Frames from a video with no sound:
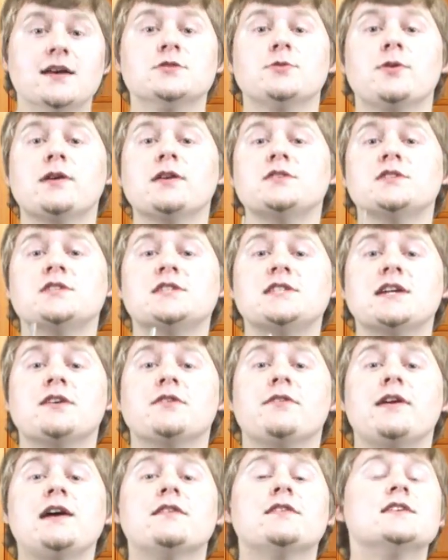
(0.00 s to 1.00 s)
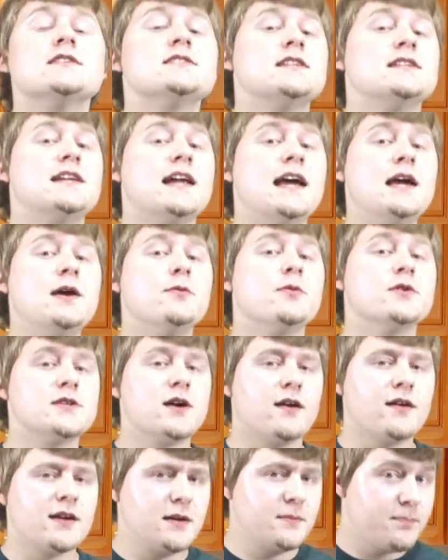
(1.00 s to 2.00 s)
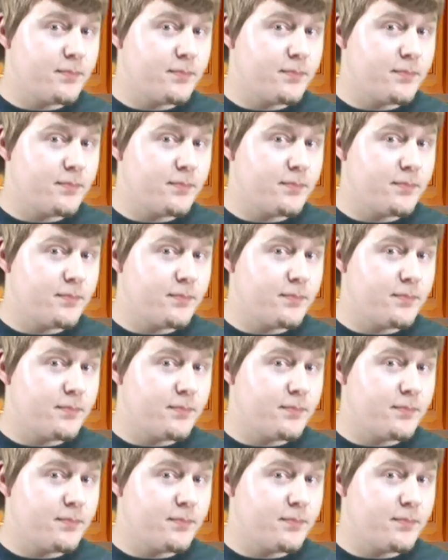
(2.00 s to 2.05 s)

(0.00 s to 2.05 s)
So why don't you stick around, because today we're talking